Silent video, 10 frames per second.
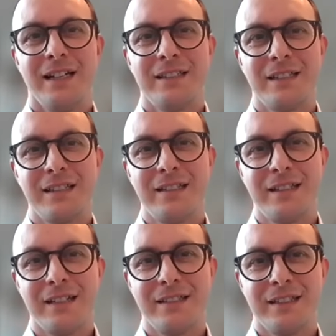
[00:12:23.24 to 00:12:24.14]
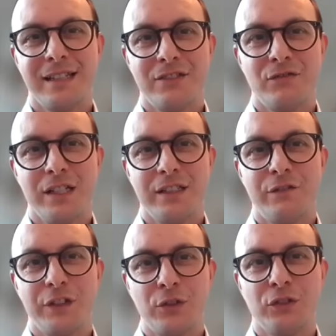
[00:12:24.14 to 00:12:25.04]
it's as they say, it's really
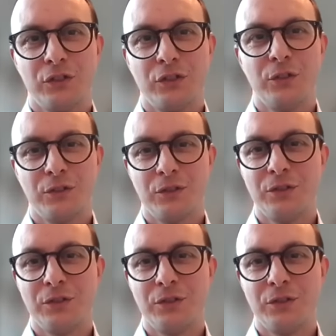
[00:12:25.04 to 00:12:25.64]
difficult to